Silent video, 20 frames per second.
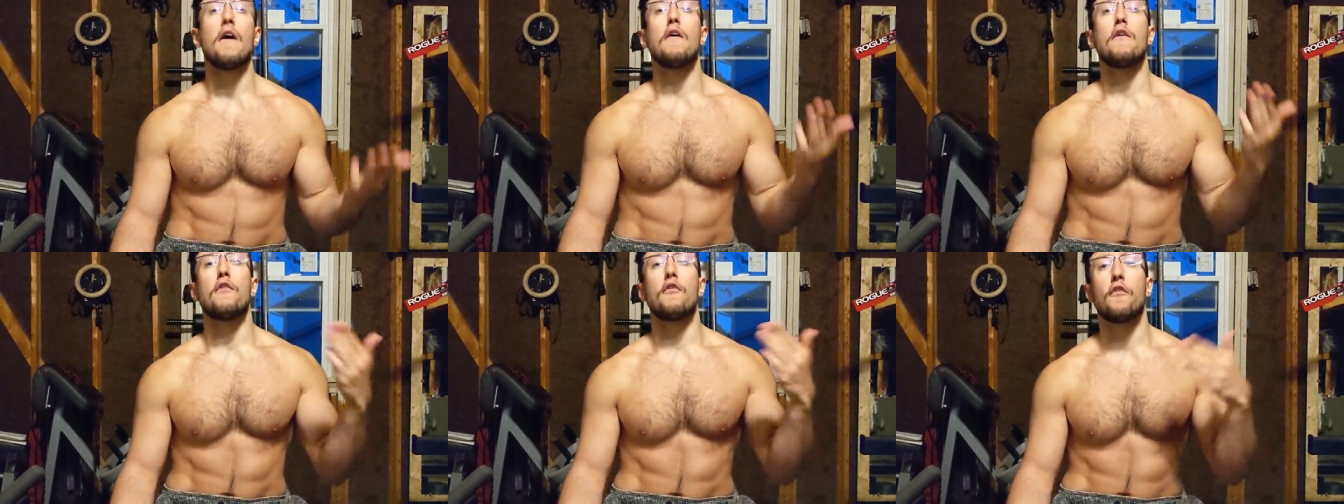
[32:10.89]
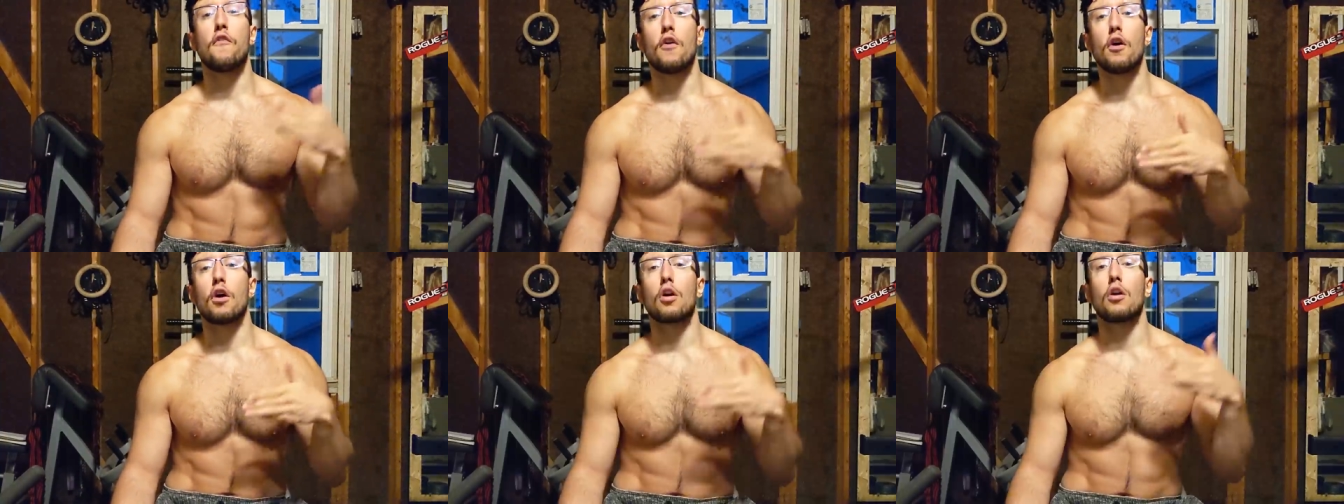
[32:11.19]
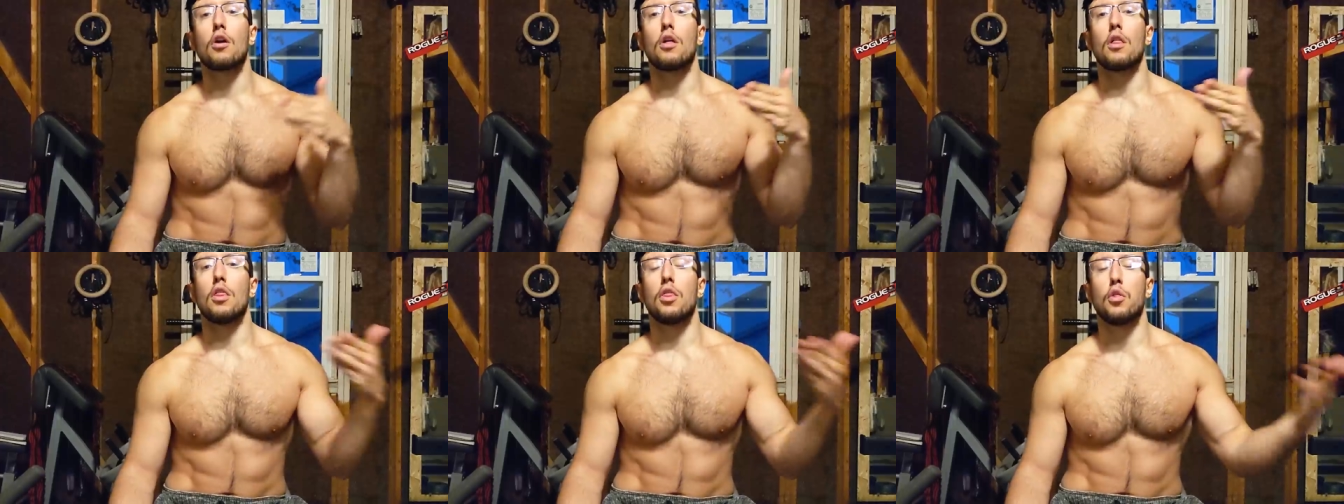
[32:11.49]

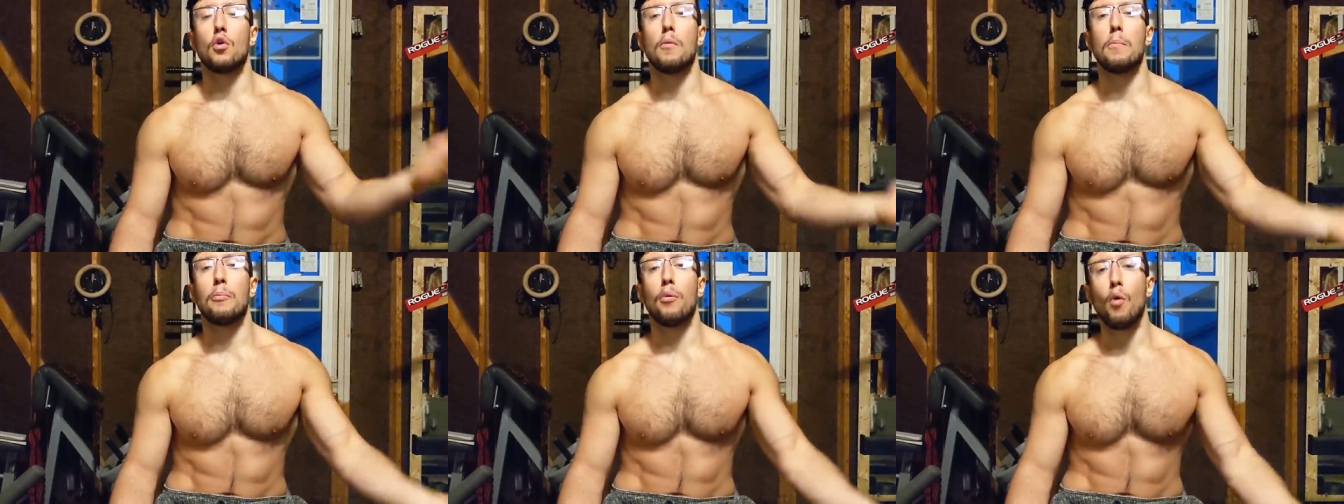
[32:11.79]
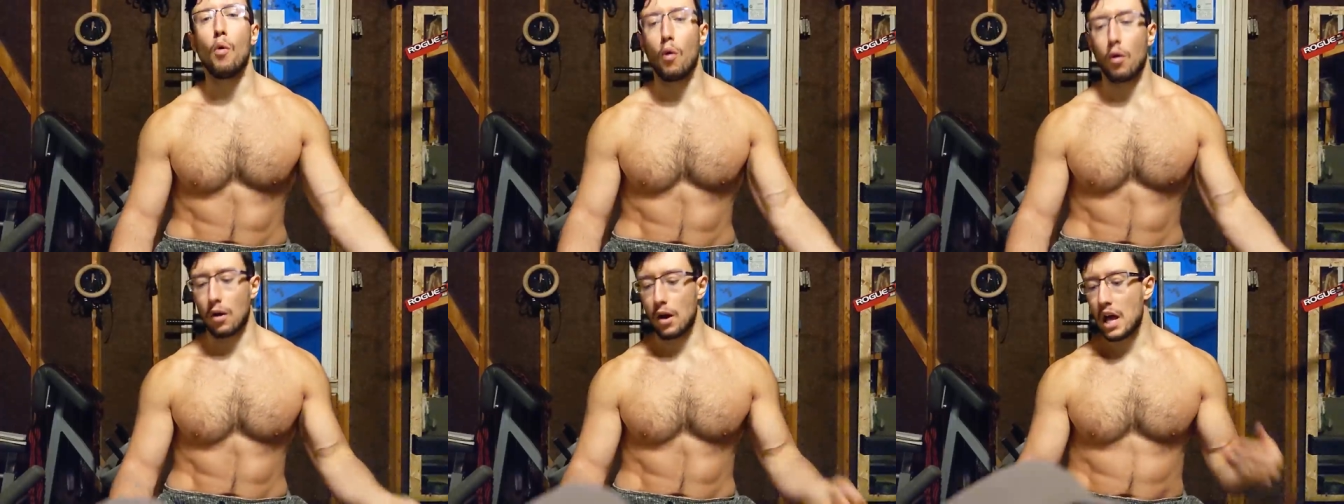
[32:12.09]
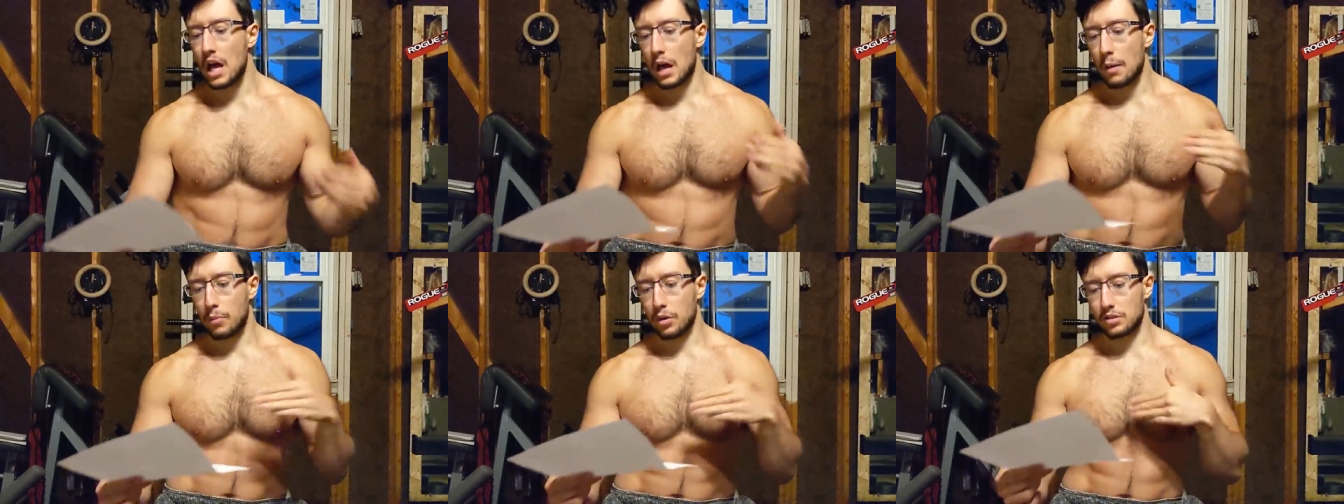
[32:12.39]
Fuck the poor.
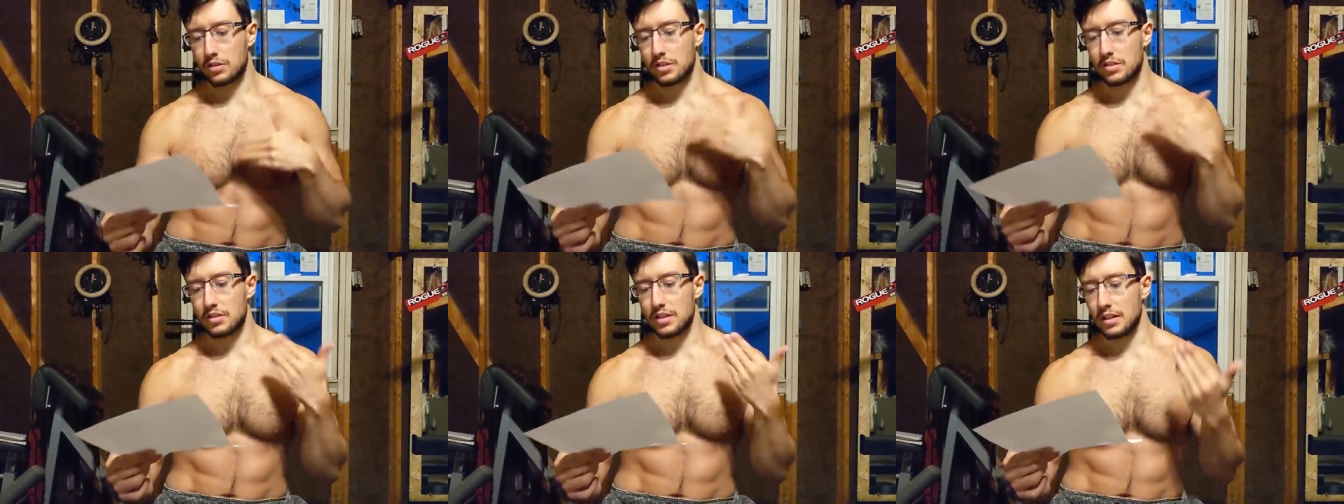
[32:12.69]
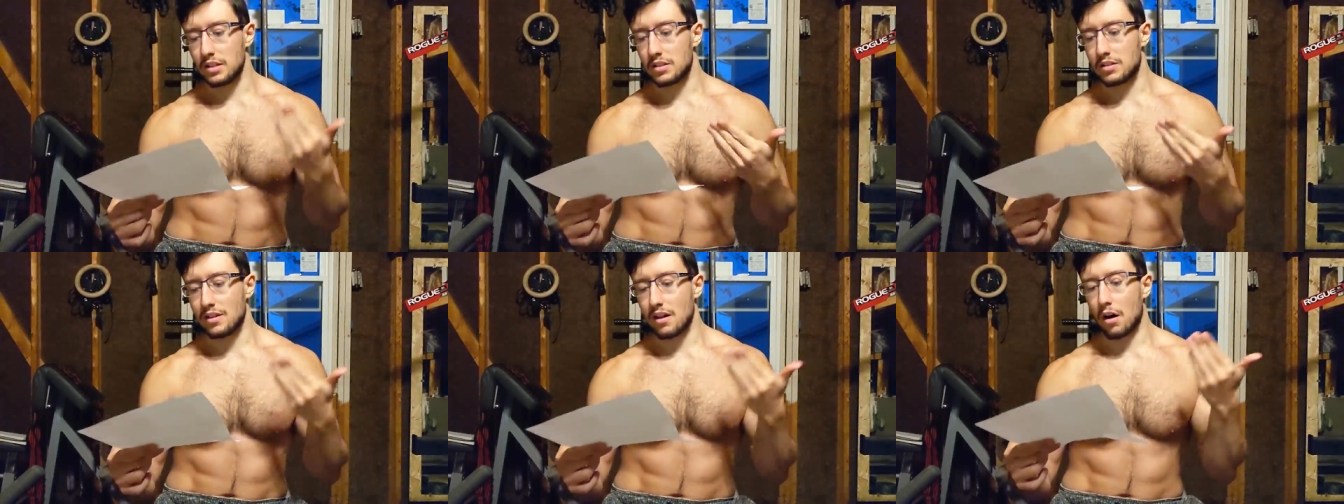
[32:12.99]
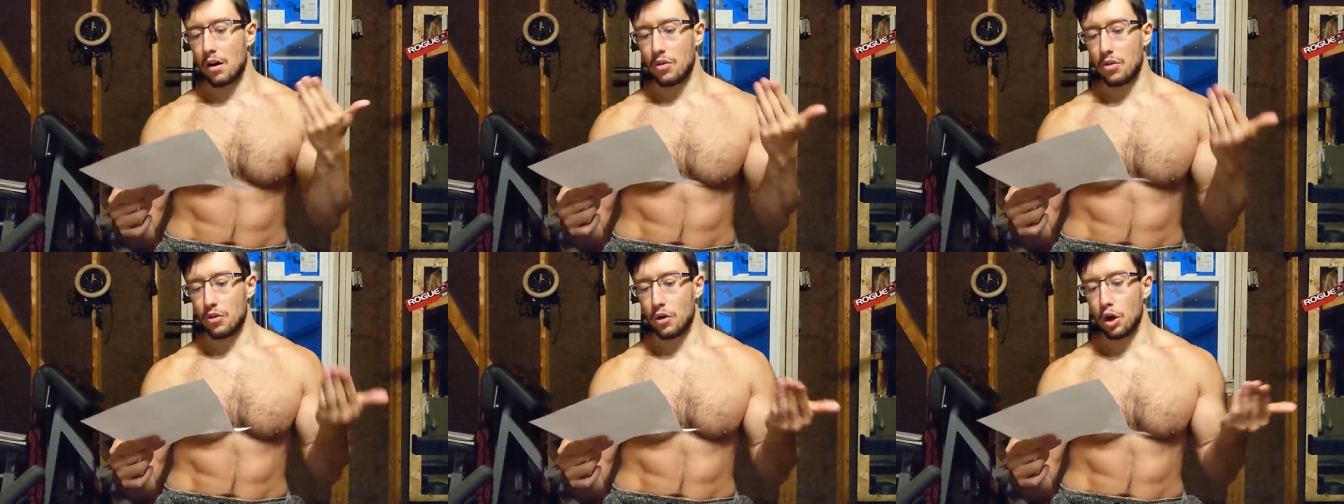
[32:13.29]
But since they
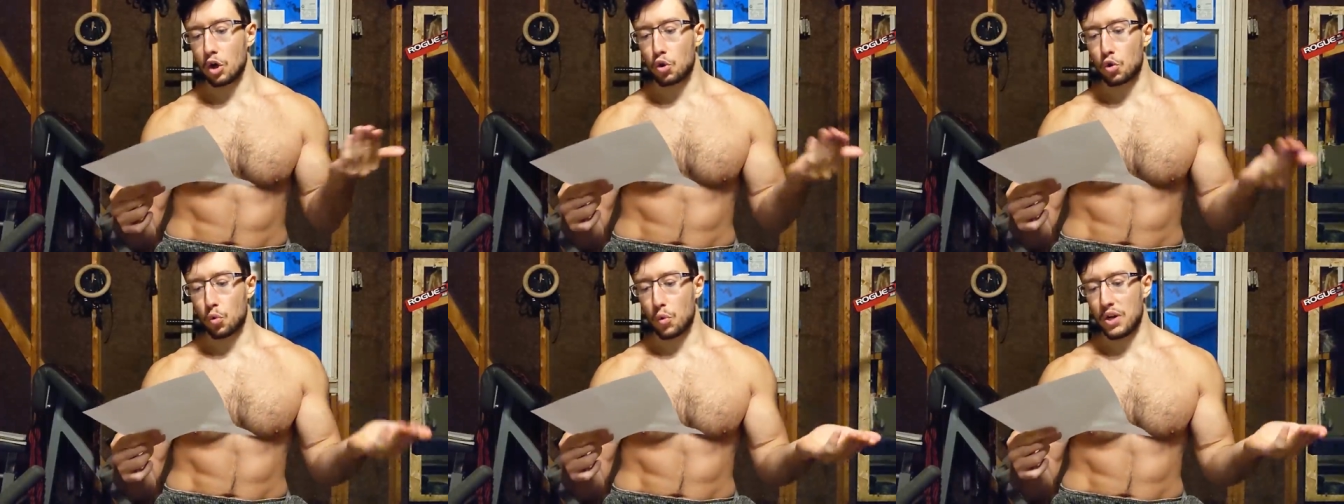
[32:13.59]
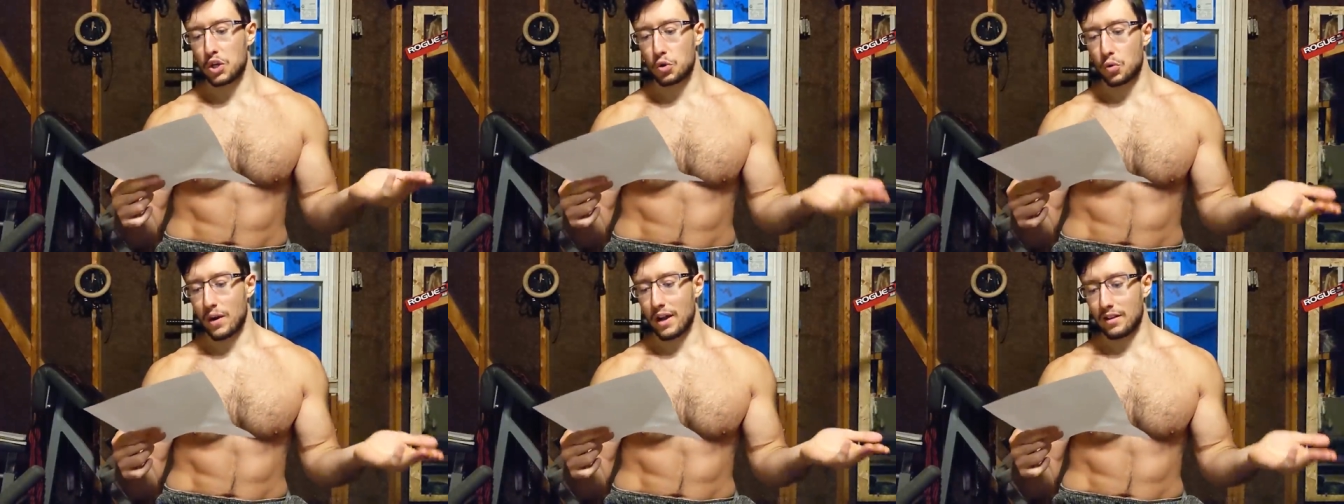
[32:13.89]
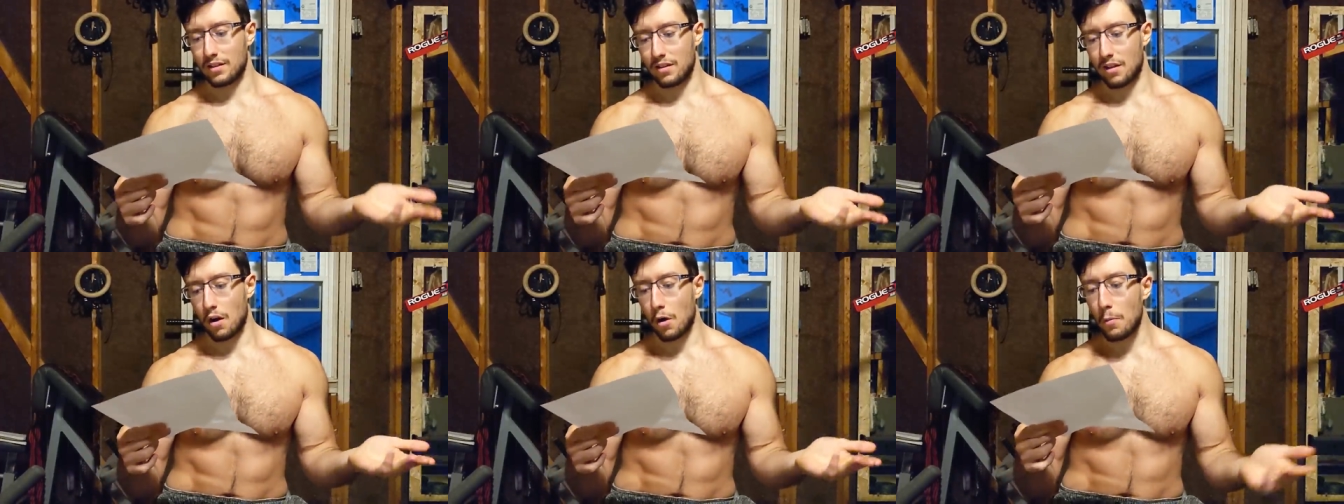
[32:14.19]
are not rich
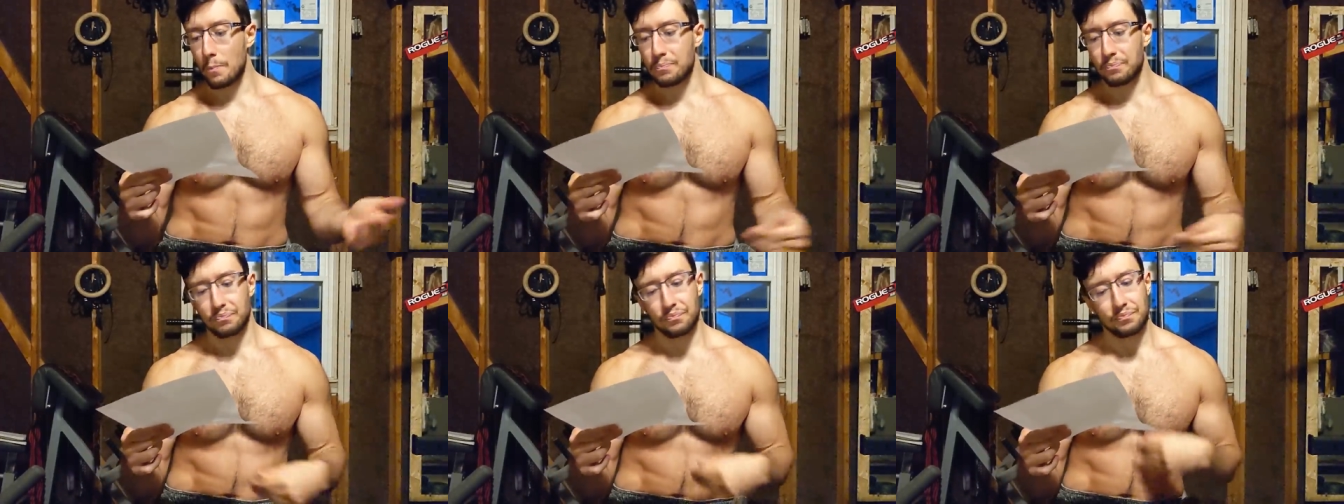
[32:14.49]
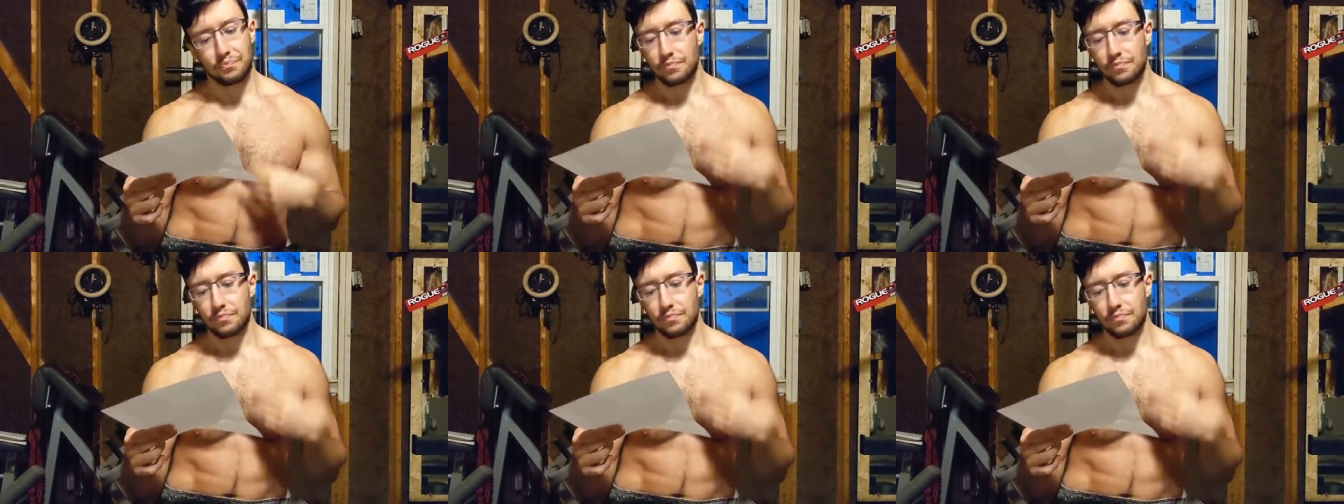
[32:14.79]
right now,